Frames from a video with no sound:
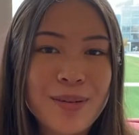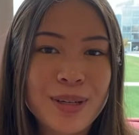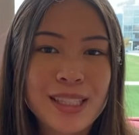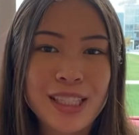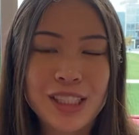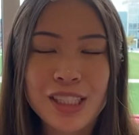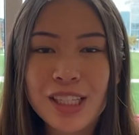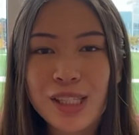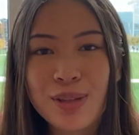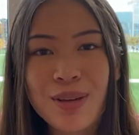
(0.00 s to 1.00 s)
was the
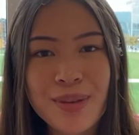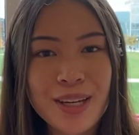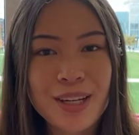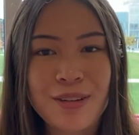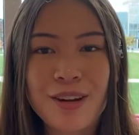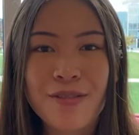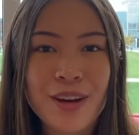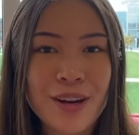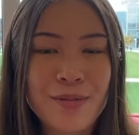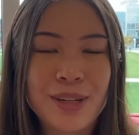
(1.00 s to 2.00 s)
Shisui Meet Career
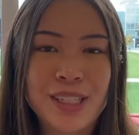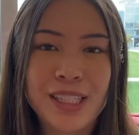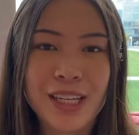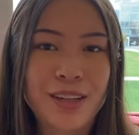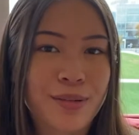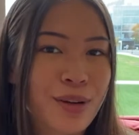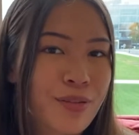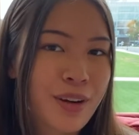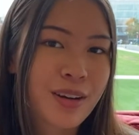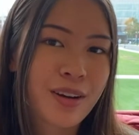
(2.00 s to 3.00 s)
Fair, which is a career
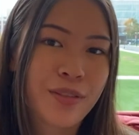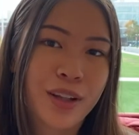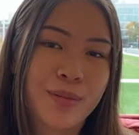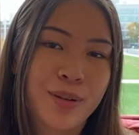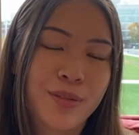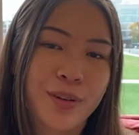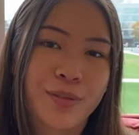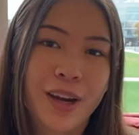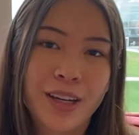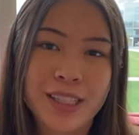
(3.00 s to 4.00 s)
fair available for
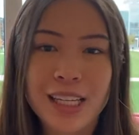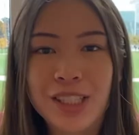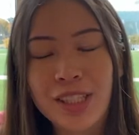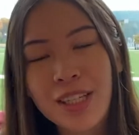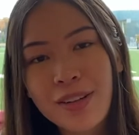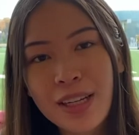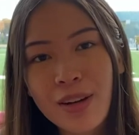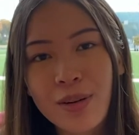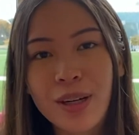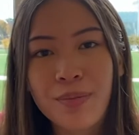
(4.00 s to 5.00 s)
Rutgers engineering
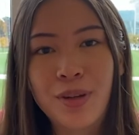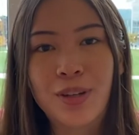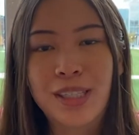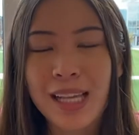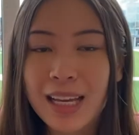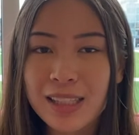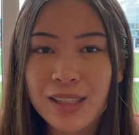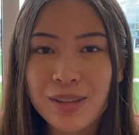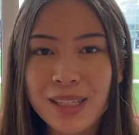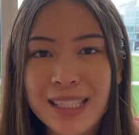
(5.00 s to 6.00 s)
or computer science
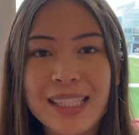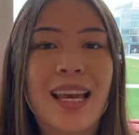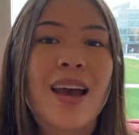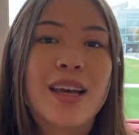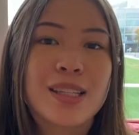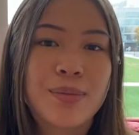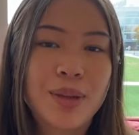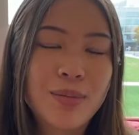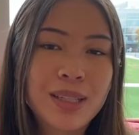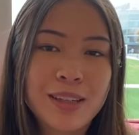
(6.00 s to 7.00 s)
students to meet
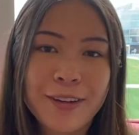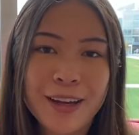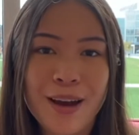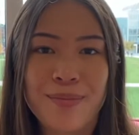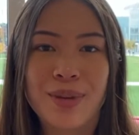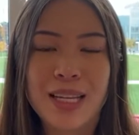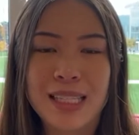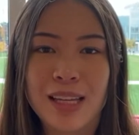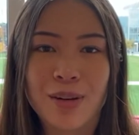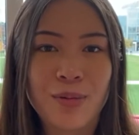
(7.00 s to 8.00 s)
with different companies
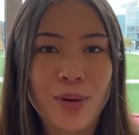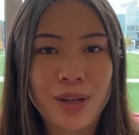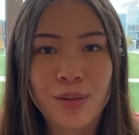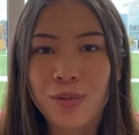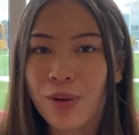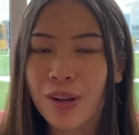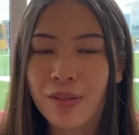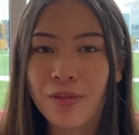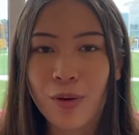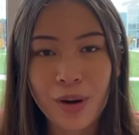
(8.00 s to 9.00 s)
in a one-on-one -on
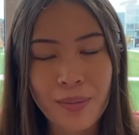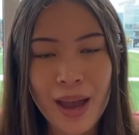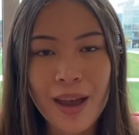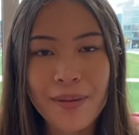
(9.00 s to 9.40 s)
-one format.